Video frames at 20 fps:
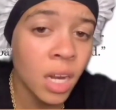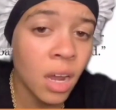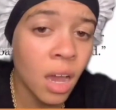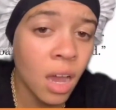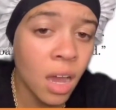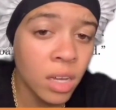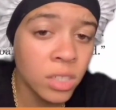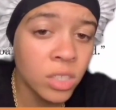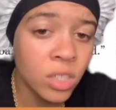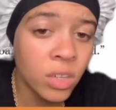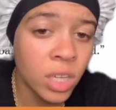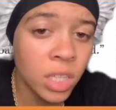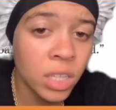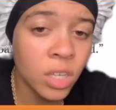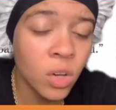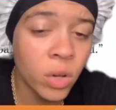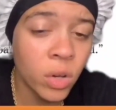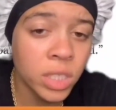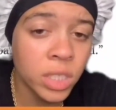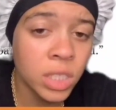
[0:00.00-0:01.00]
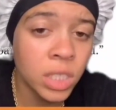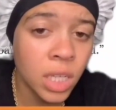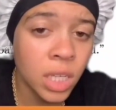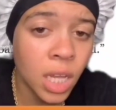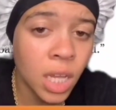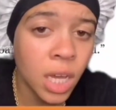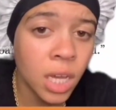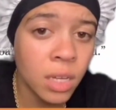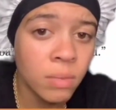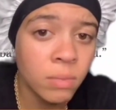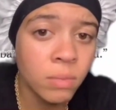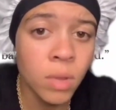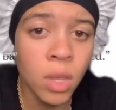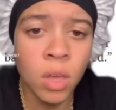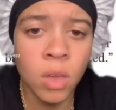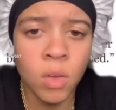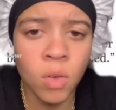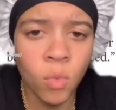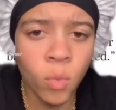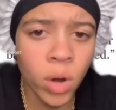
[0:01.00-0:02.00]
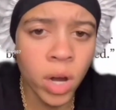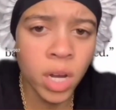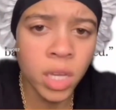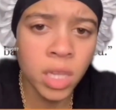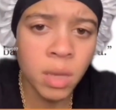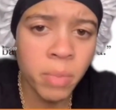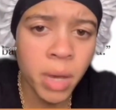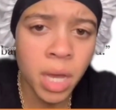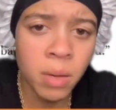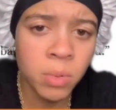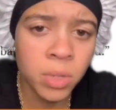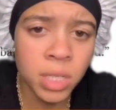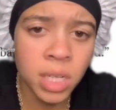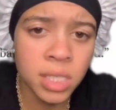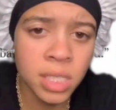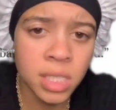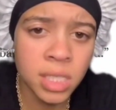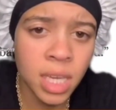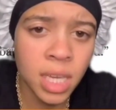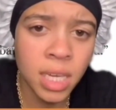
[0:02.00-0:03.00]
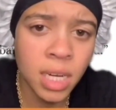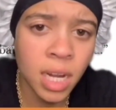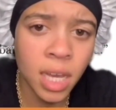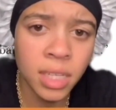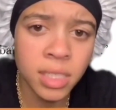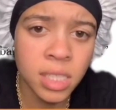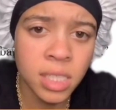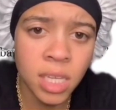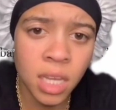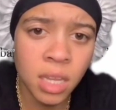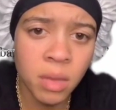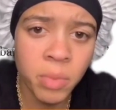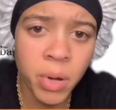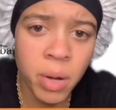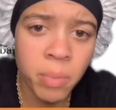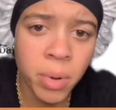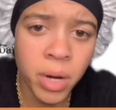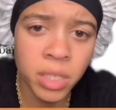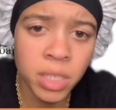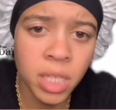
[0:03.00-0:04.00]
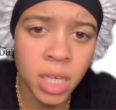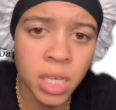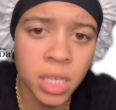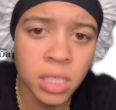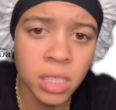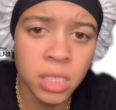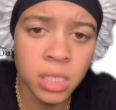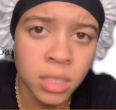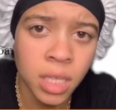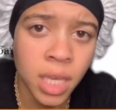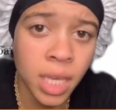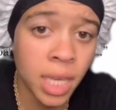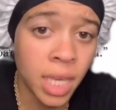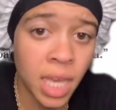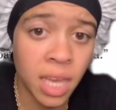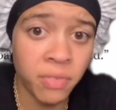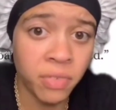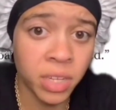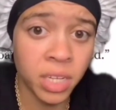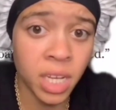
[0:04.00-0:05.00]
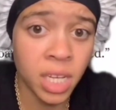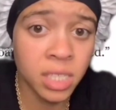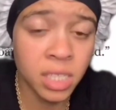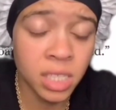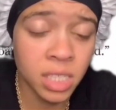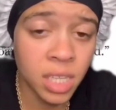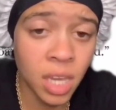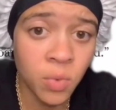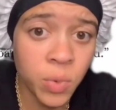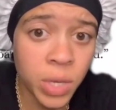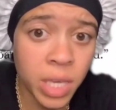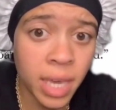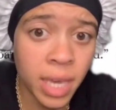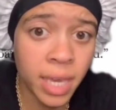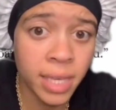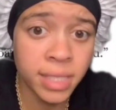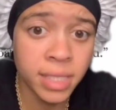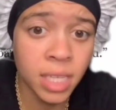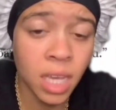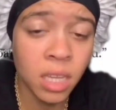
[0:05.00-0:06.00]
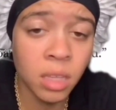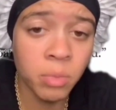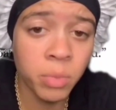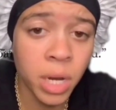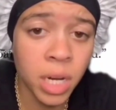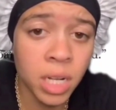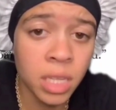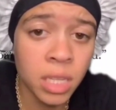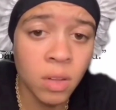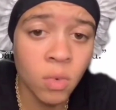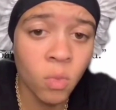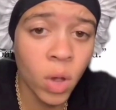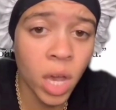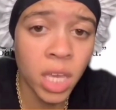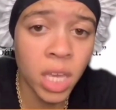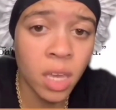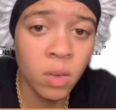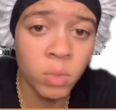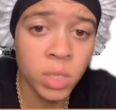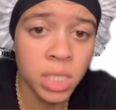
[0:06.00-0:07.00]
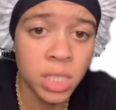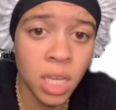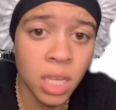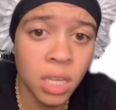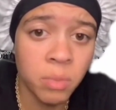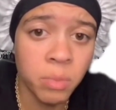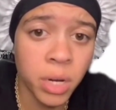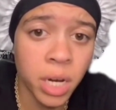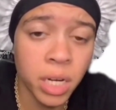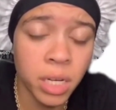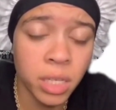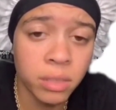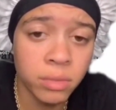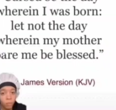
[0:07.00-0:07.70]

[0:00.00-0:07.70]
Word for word: Now, I also get the question a lot where in the Bible does it say not to celebrate birthdays? If it doesn't say we can't celebrate it, then why can't we celebrate